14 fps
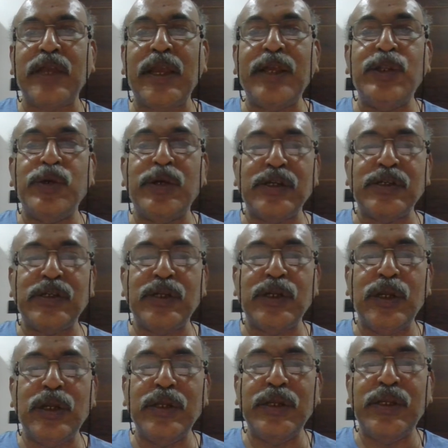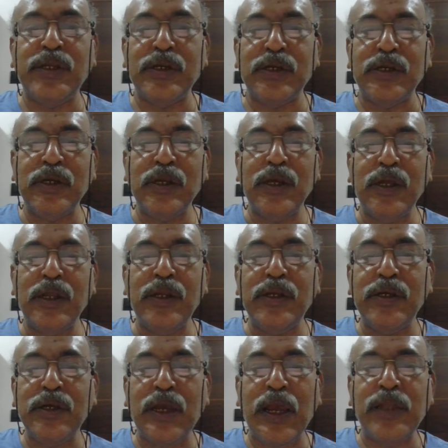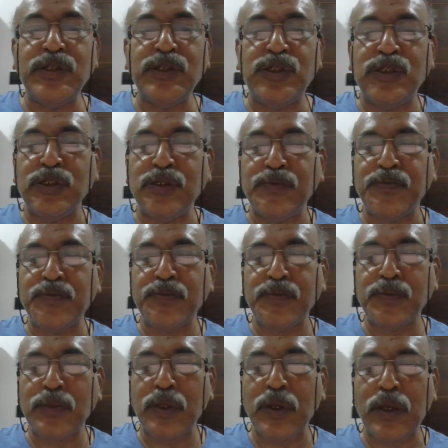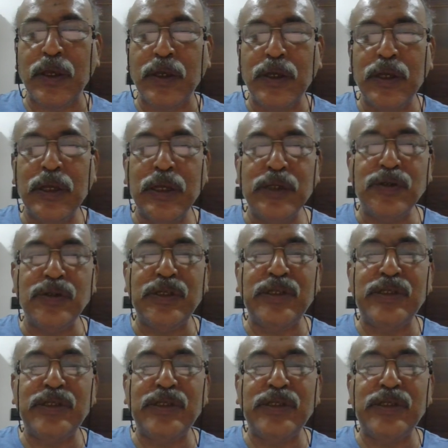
education, d, and j. Okay. So these